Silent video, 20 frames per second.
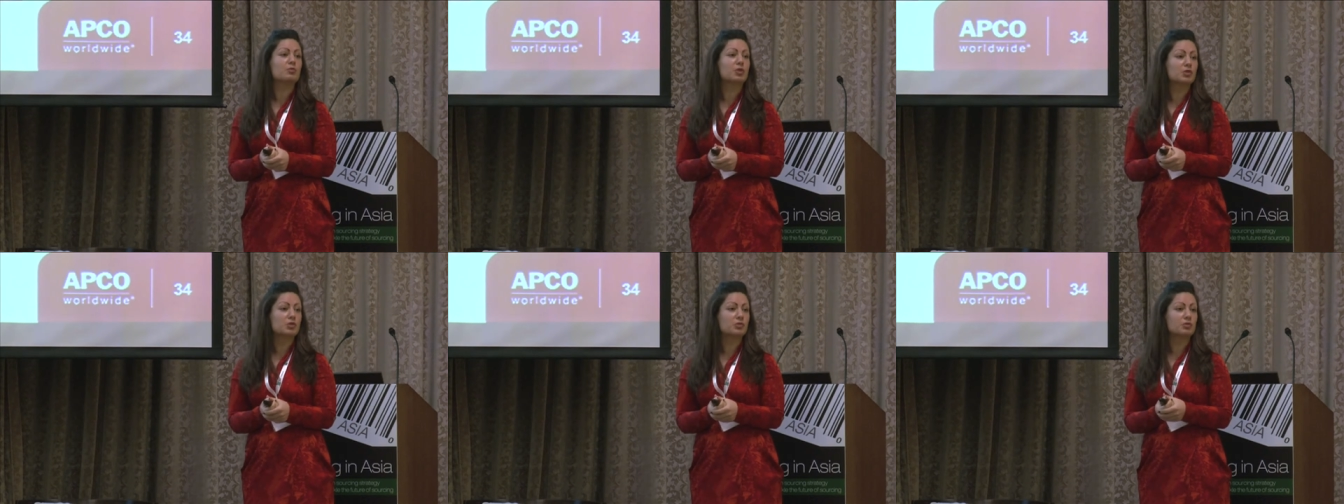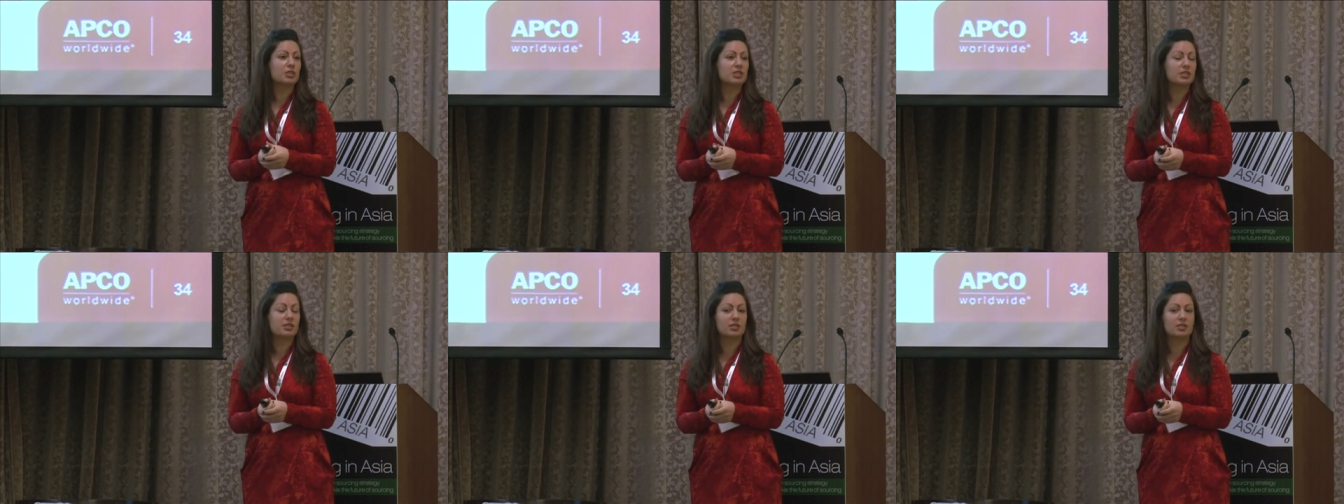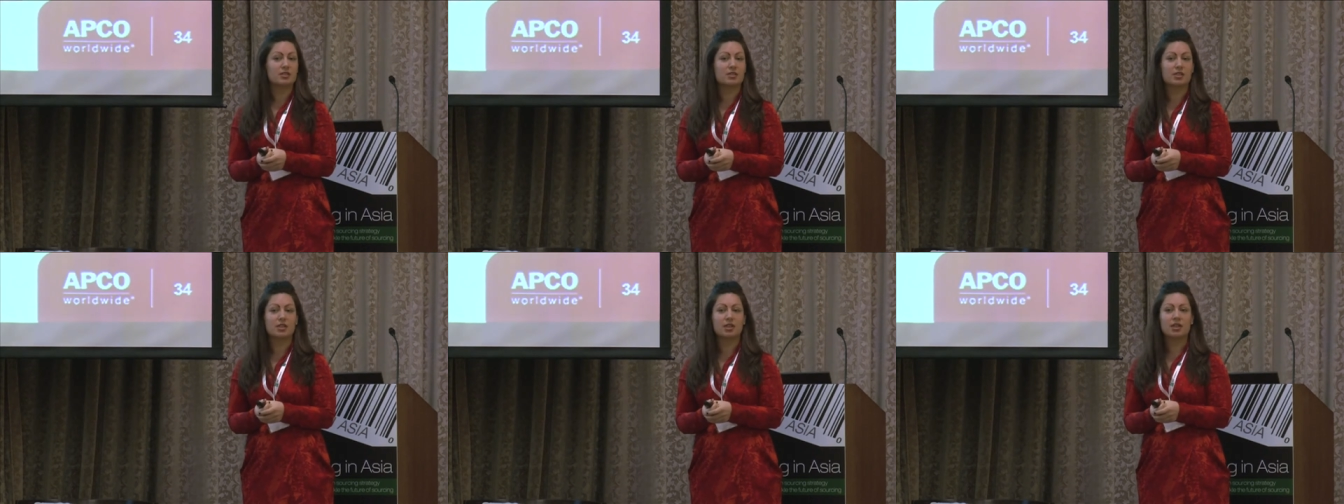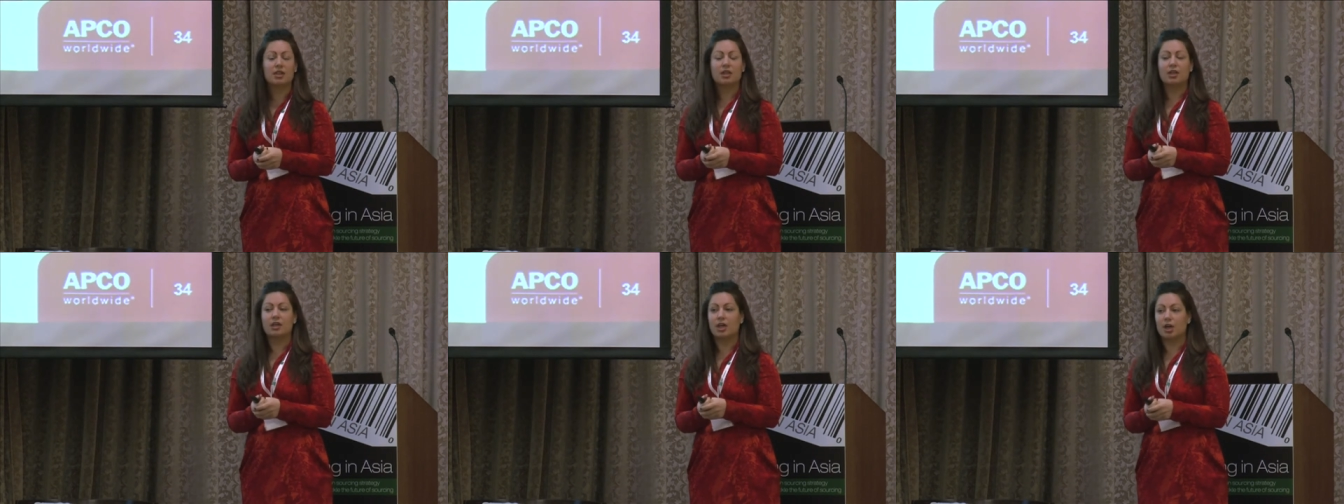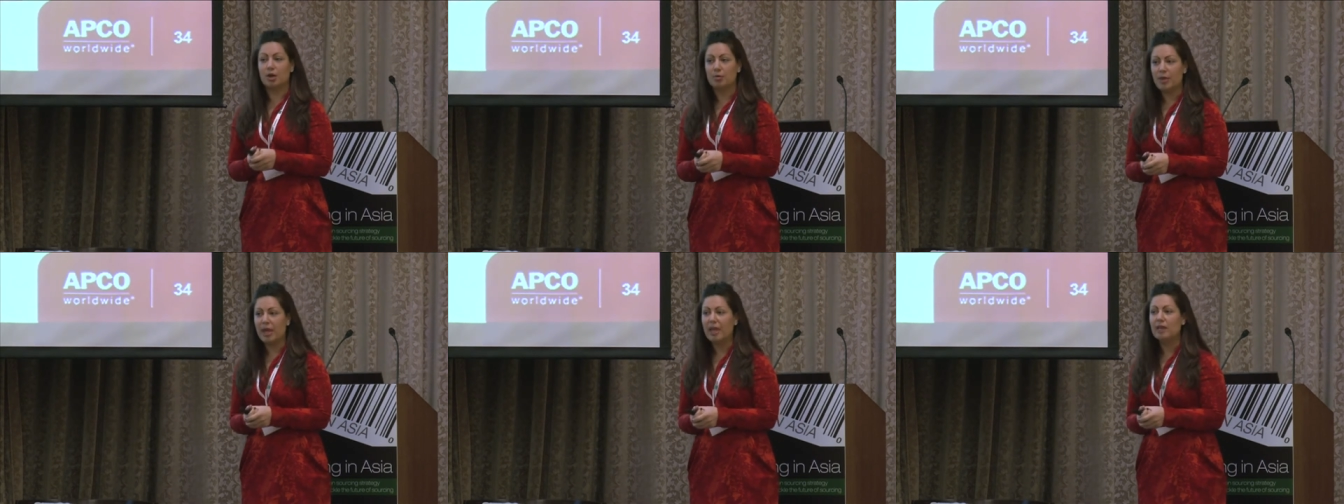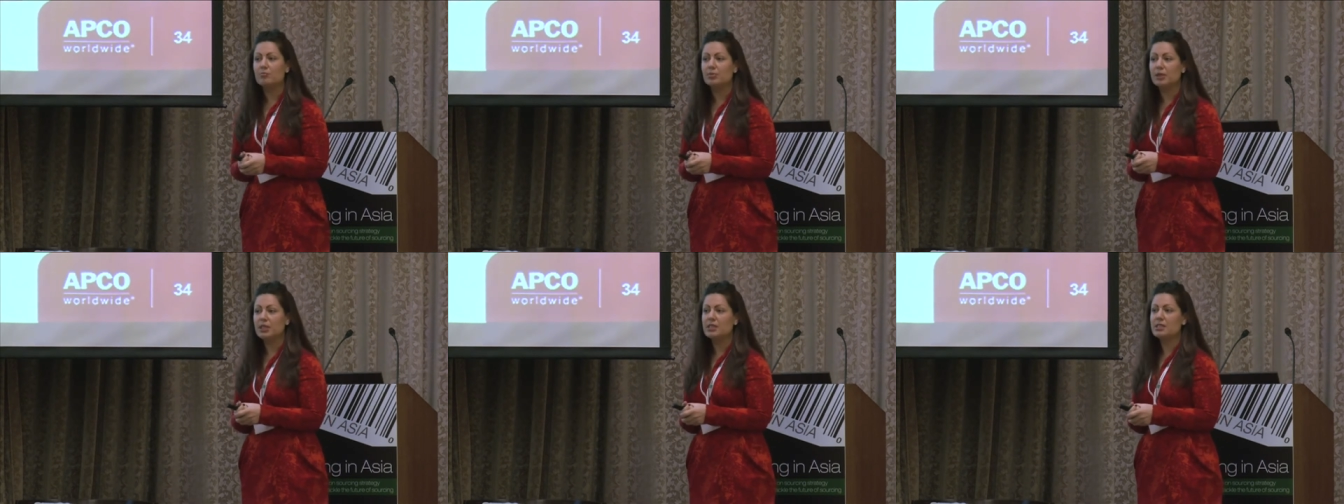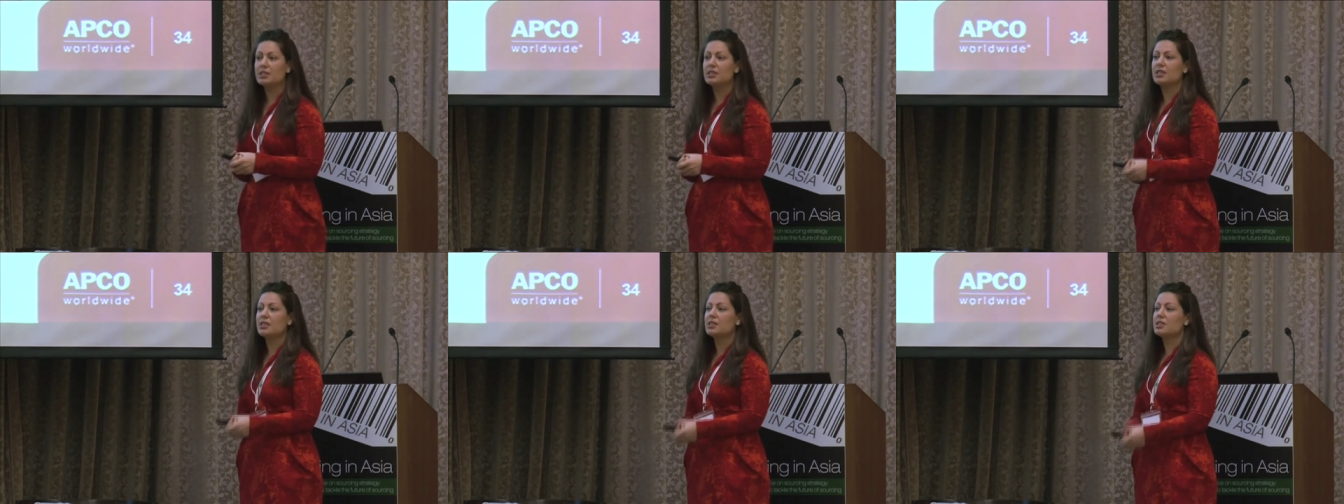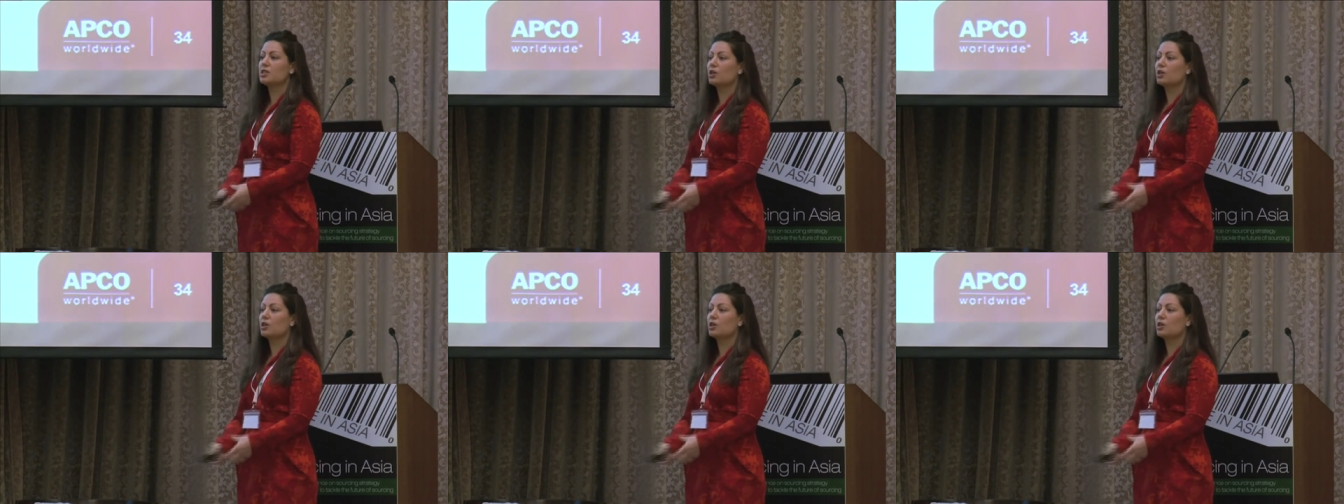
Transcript: most recent um, NPC.